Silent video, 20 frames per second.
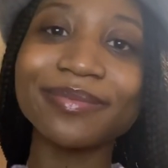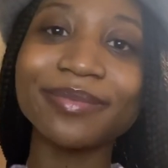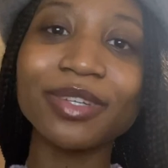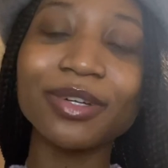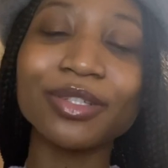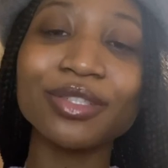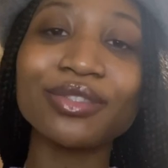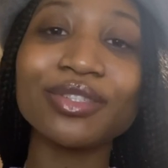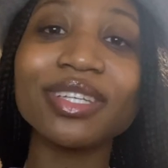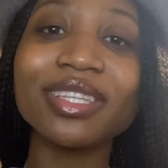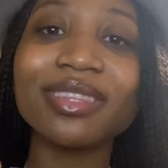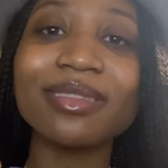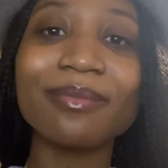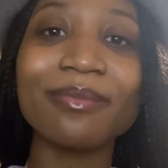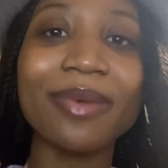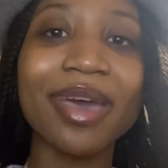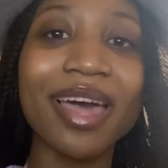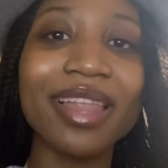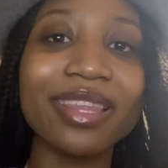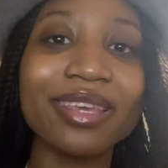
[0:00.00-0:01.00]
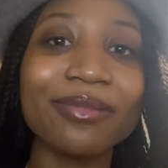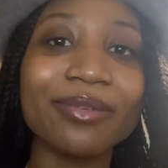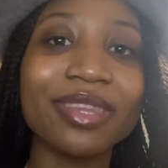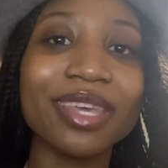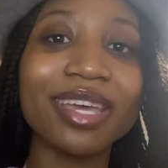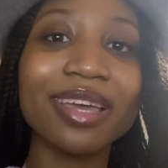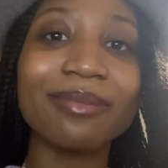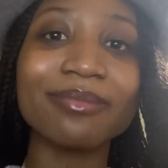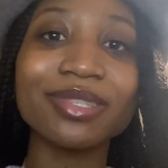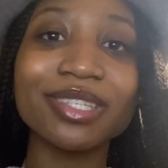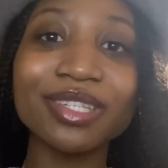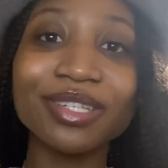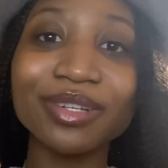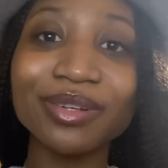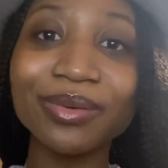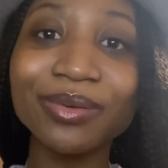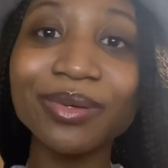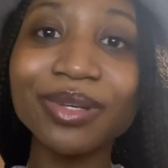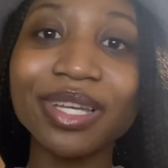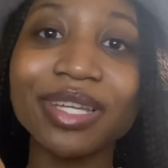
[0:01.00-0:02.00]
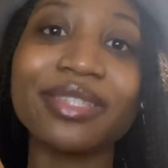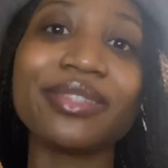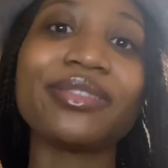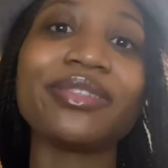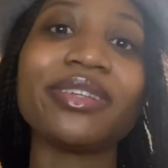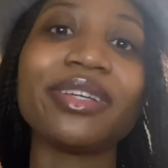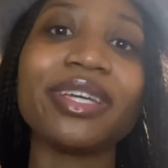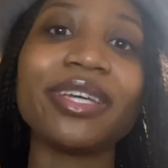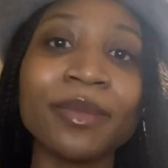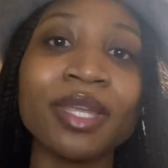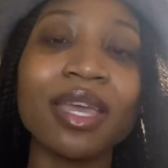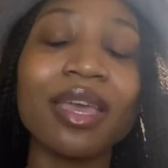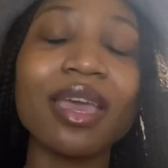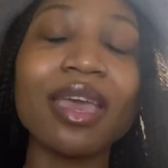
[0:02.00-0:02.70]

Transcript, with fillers: or treat them badly when they come to your own country.